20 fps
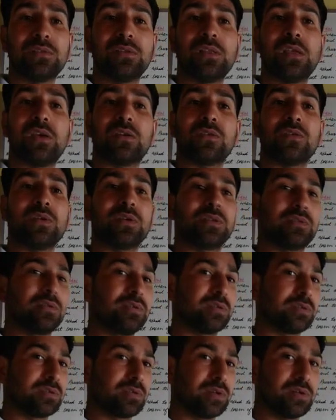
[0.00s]
They are going to
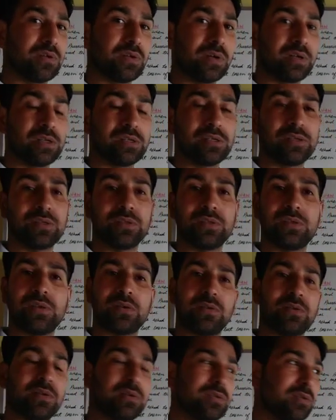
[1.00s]
destroy your culture, they
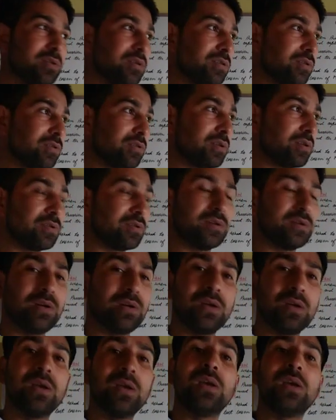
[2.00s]
are going to destroy
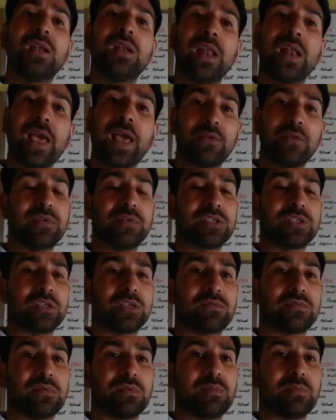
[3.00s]
your language
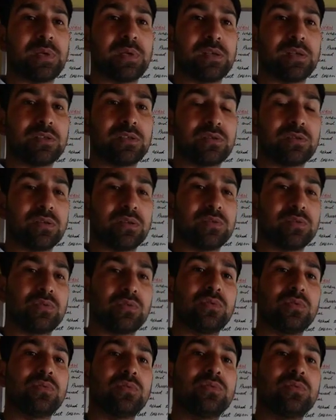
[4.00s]
as well, because
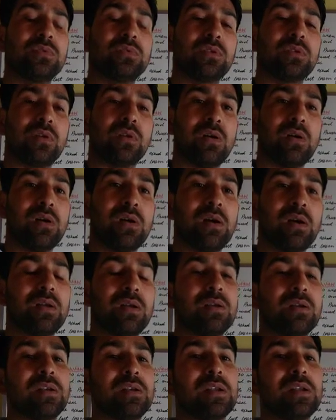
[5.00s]
sooner
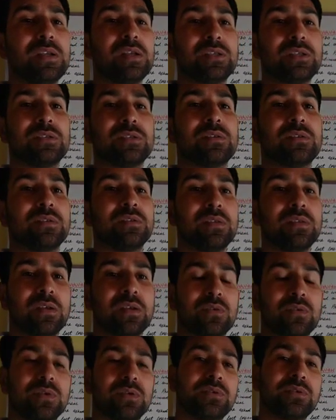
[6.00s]
or later they
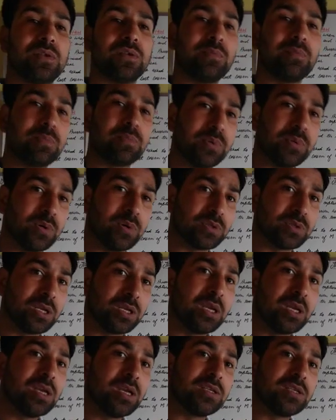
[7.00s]
are going to impose
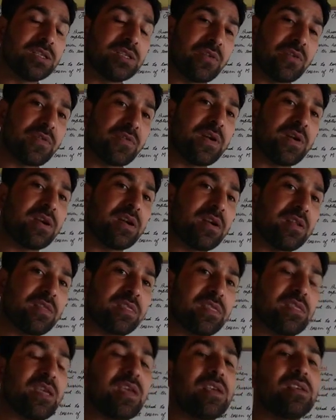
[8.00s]
different
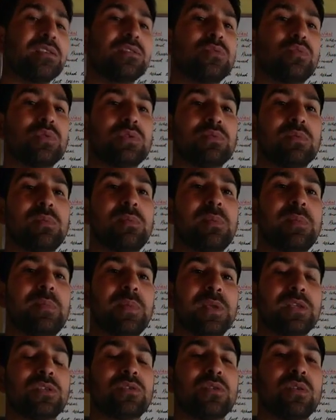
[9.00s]
things which will
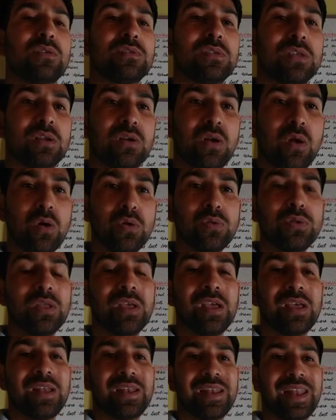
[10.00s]
be based on their
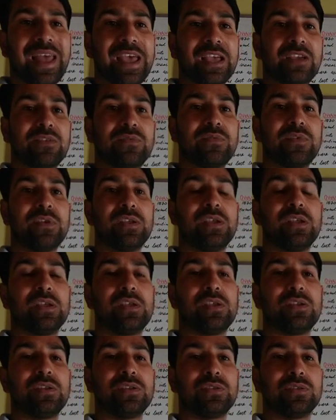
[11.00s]
own
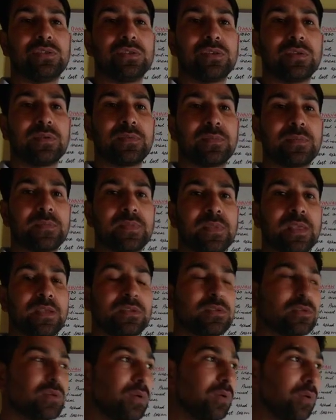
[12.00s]
language.
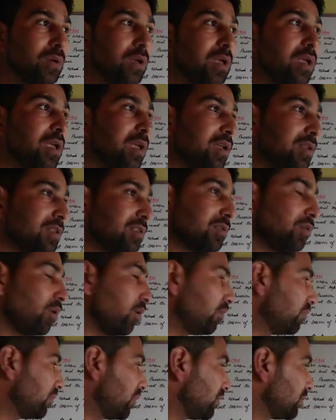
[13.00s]
So it's
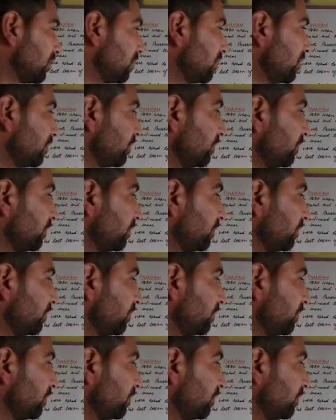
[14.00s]
obvious.